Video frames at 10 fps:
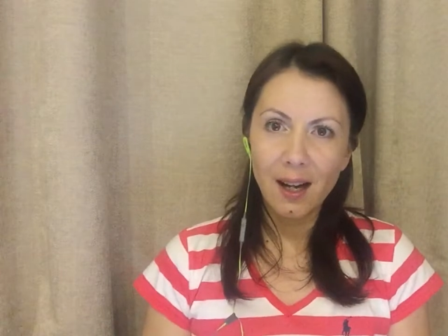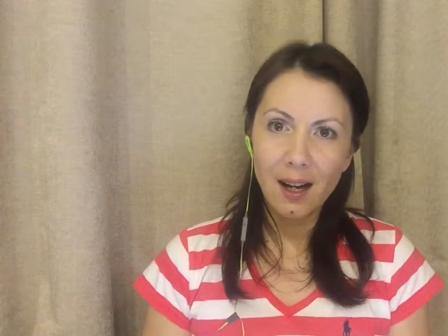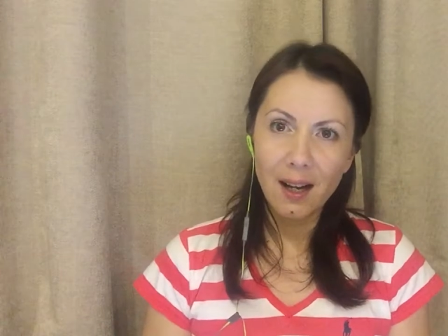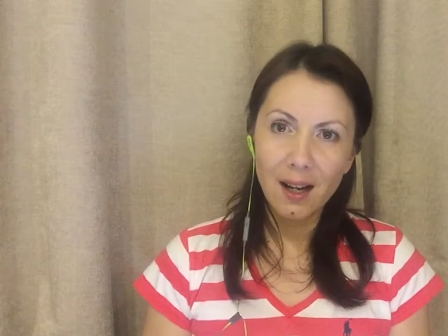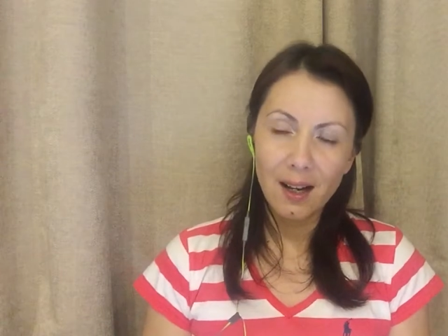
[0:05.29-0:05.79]

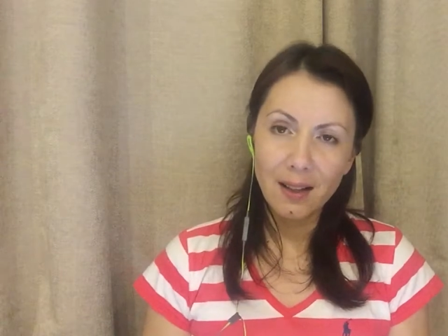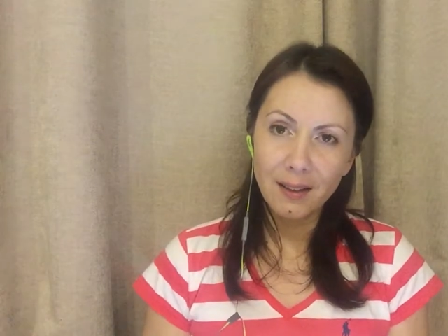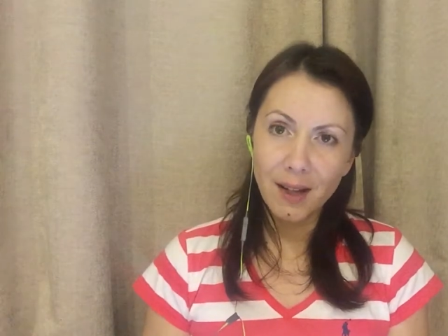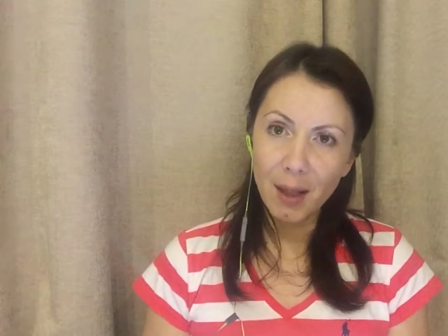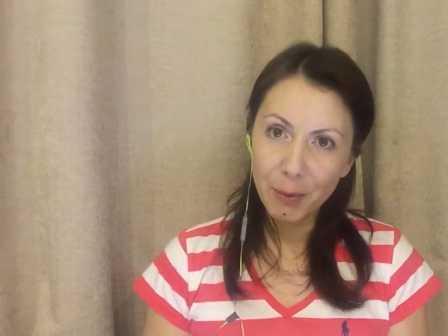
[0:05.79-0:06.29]

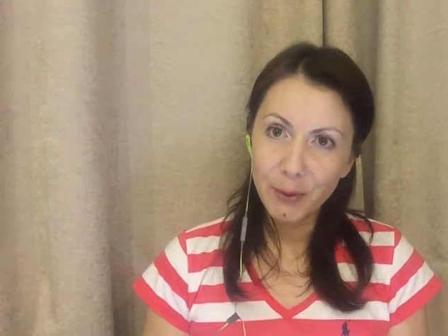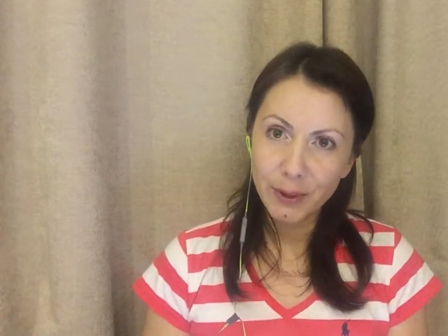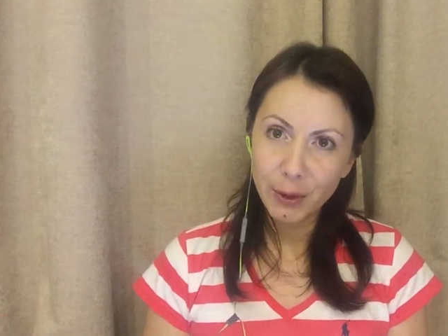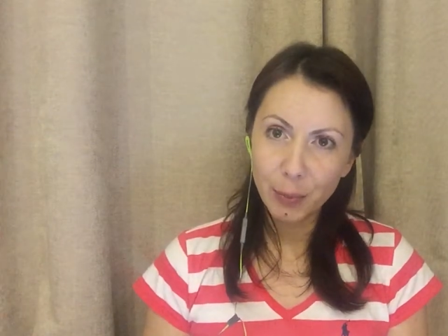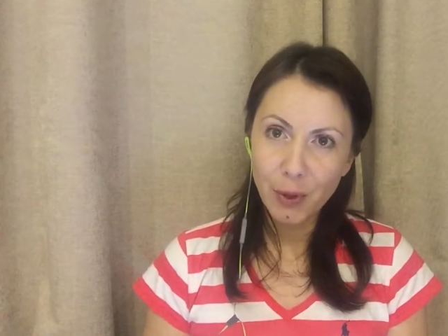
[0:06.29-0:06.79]
Uh, I'm going
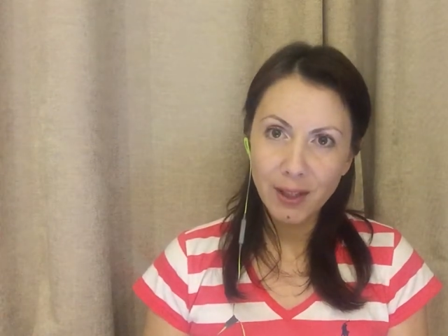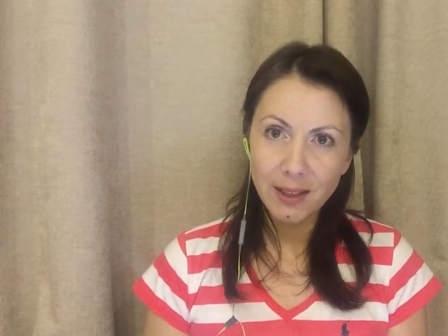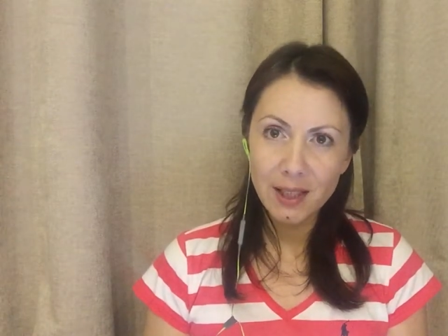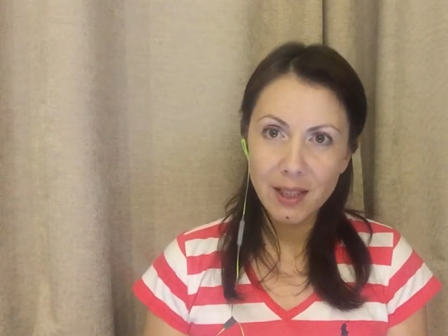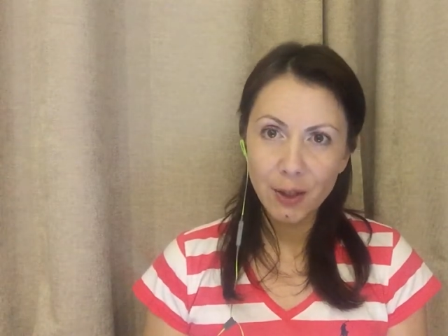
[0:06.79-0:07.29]
to
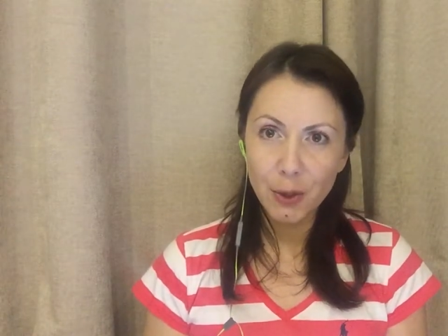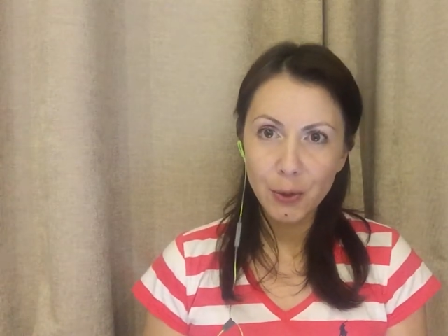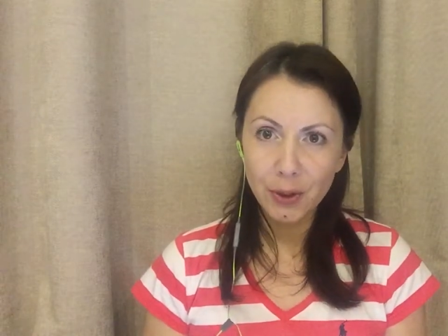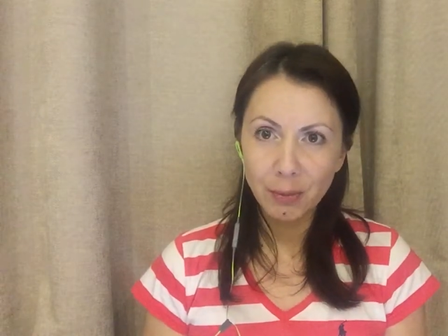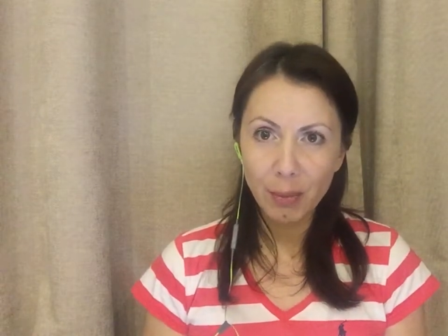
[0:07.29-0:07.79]
practice 10
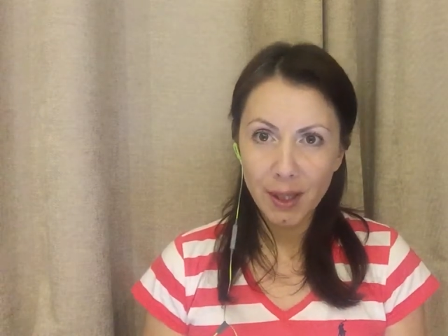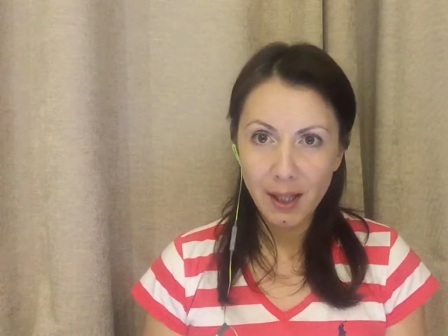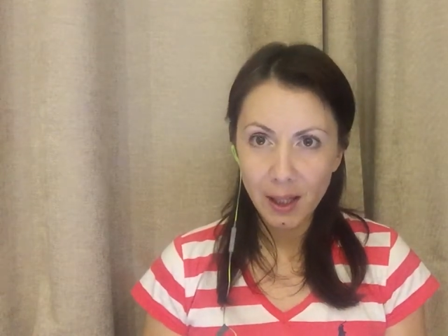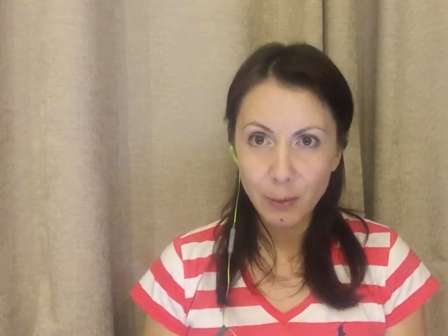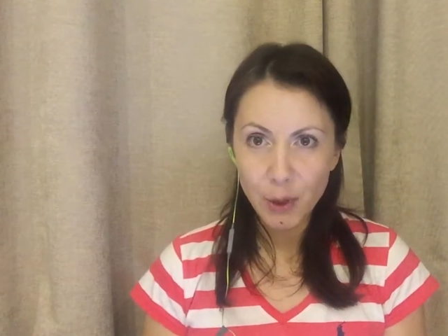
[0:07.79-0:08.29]
short body
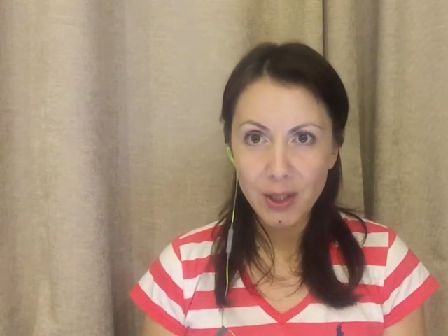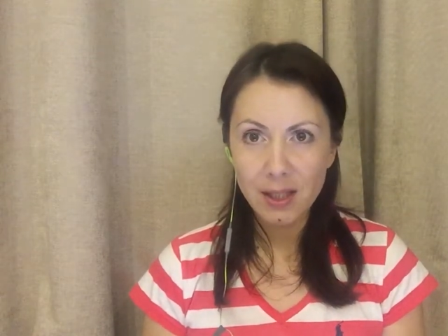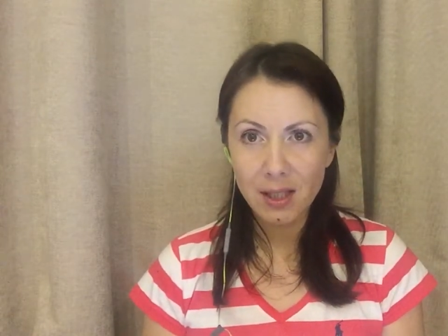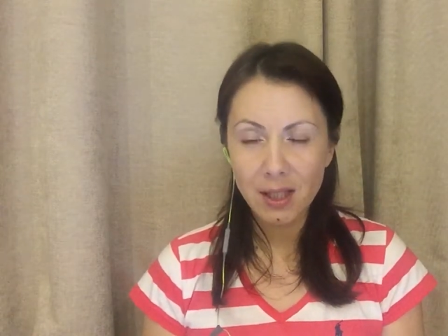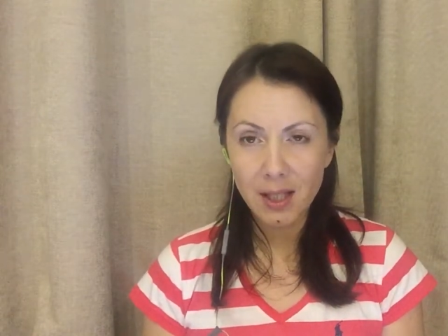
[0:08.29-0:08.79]
language
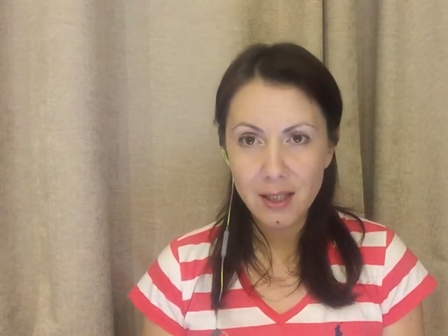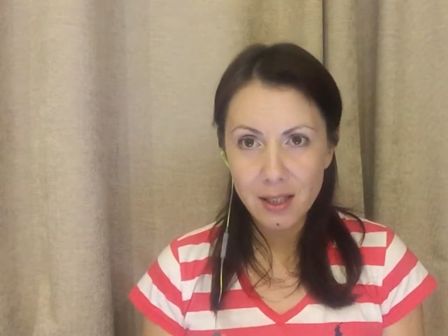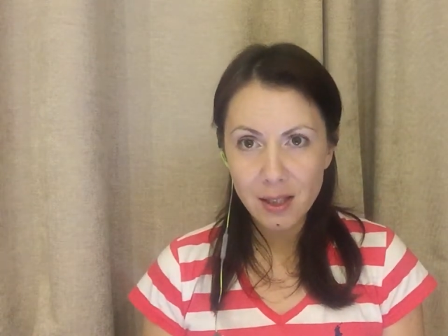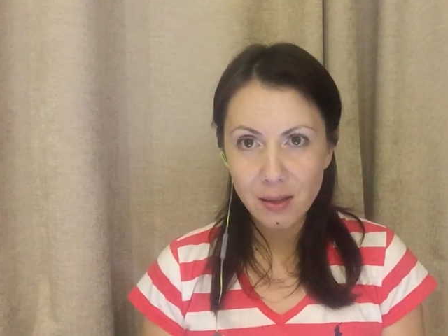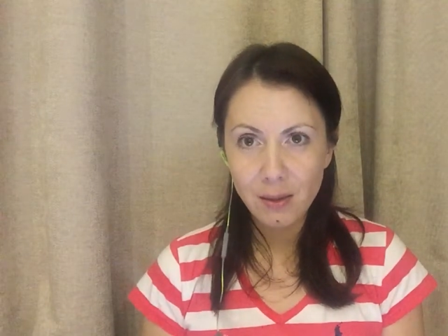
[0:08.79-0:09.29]

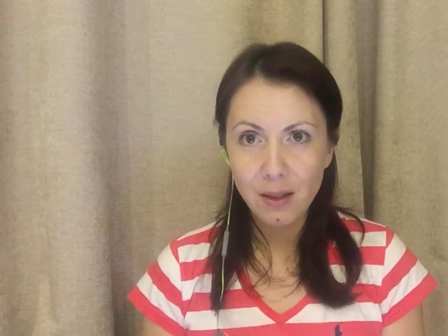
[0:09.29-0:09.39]
exercises